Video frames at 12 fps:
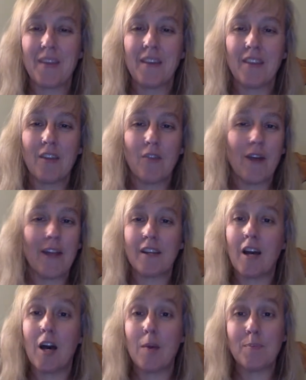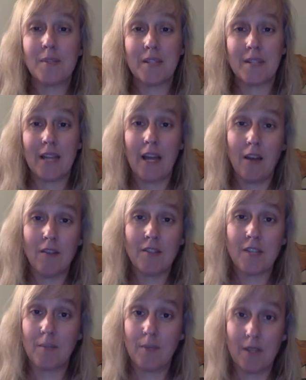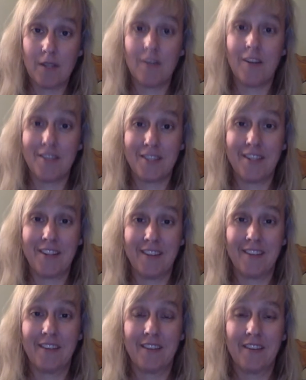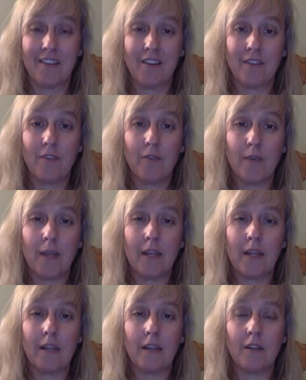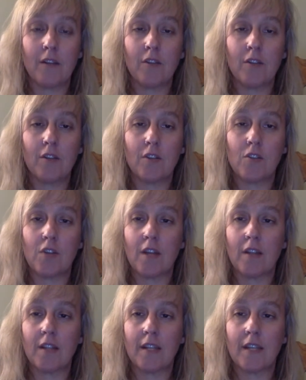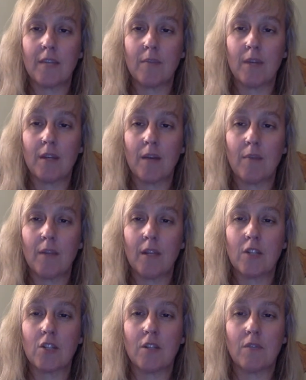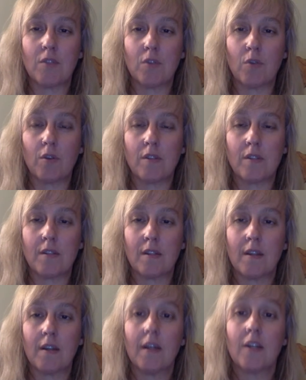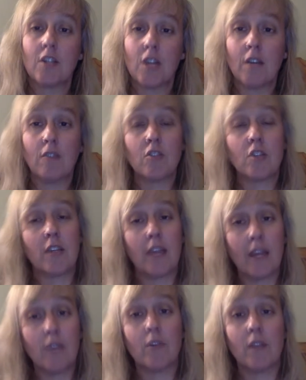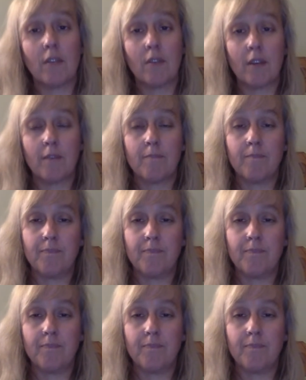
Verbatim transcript: The erratic ups and downs can be exhausting. For many, including neutrality can be a combination of sorts, challenging and relieving.